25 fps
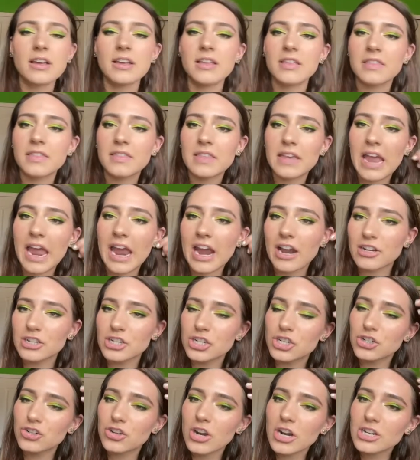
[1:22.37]
The hair
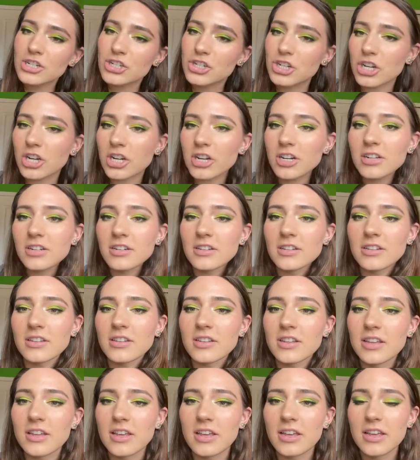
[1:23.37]
structure
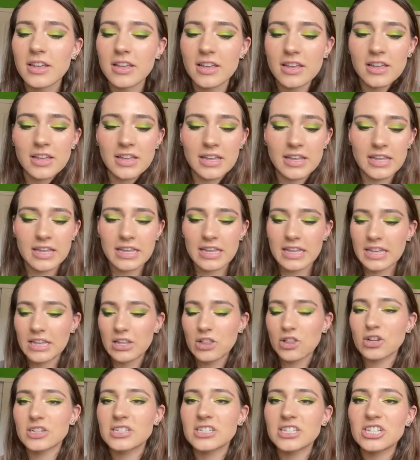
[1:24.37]

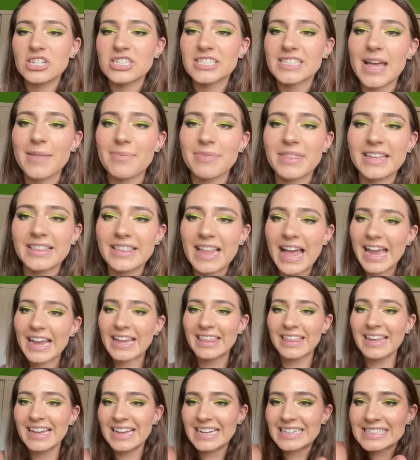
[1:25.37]
looks a little something like
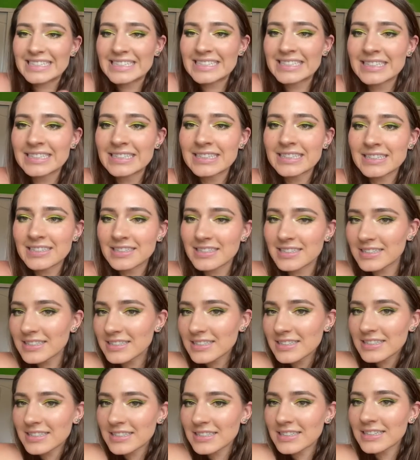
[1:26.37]
this.
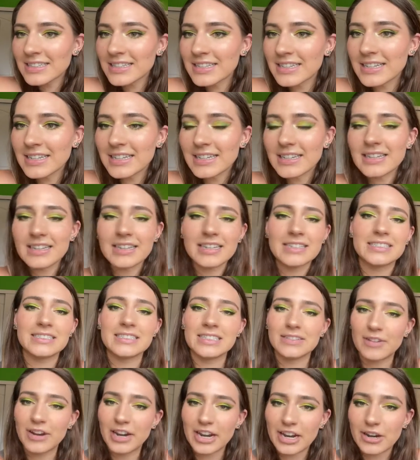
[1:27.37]
This is a
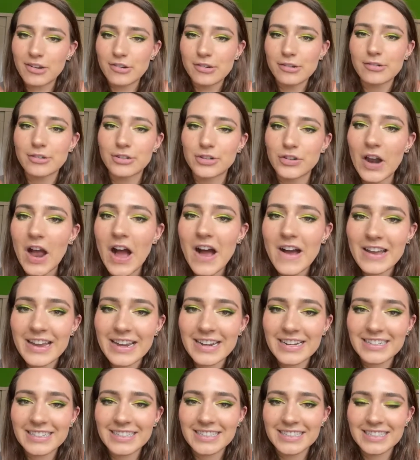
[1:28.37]
very crude
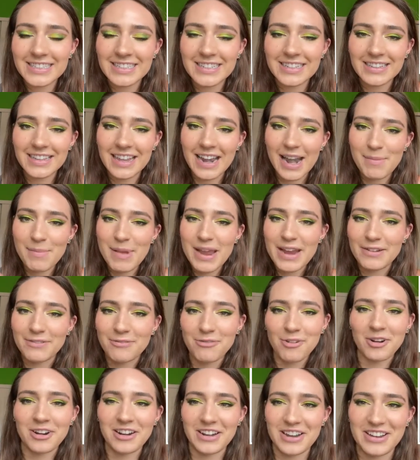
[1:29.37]
drawing that I made
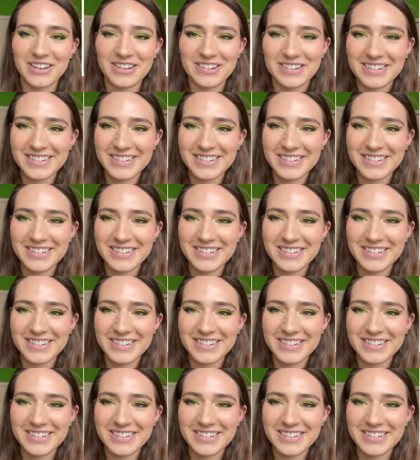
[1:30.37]
for you.